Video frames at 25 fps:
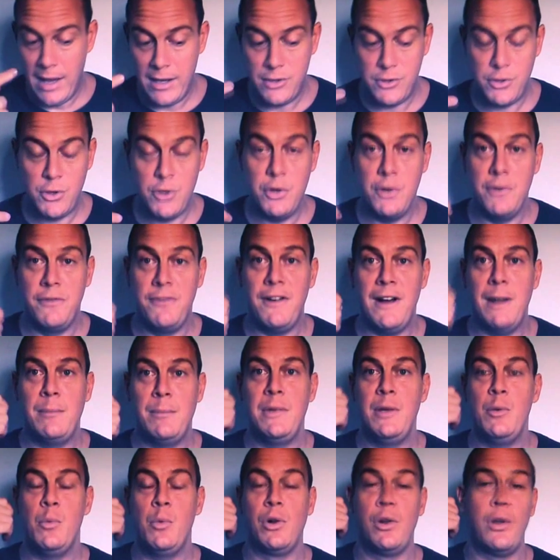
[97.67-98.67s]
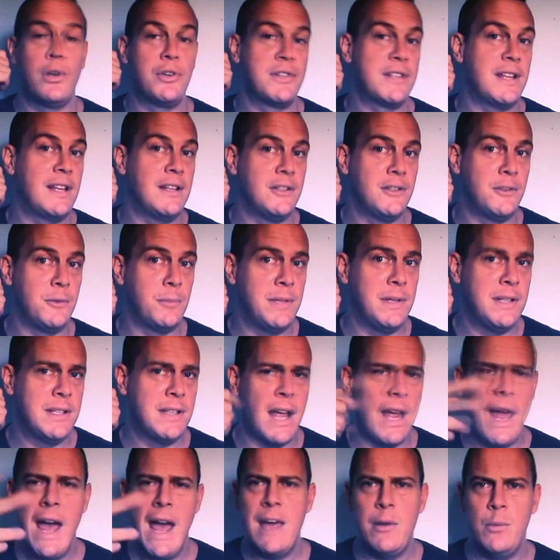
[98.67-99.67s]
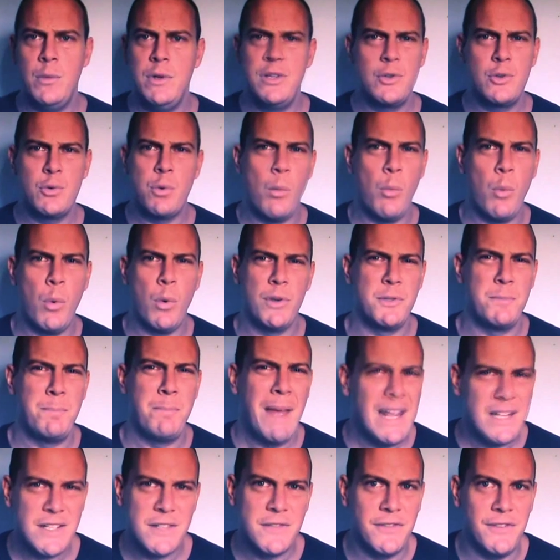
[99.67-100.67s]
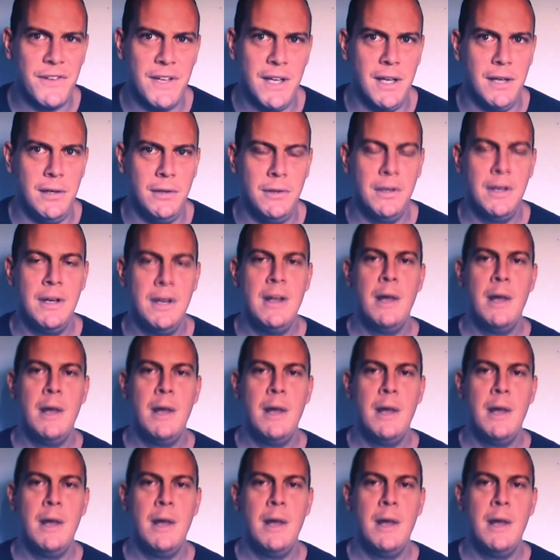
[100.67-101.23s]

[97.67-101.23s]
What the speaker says: So your family will ostensibly say, hey, we just want what's best for you,